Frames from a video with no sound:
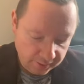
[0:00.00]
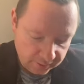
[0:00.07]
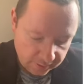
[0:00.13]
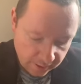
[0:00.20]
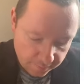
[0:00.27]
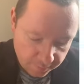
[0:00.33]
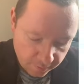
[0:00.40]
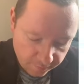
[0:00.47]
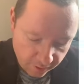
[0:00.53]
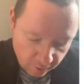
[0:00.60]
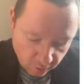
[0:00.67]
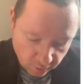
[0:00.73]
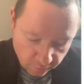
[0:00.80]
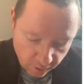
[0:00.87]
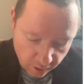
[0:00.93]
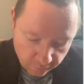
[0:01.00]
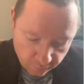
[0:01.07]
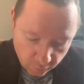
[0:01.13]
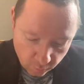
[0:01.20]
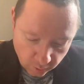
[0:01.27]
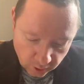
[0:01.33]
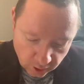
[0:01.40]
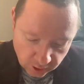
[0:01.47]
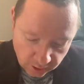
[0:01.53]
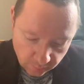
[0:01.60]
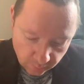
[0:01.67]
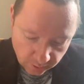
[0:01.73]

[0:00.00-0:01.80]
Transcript: determine the values of R for which C1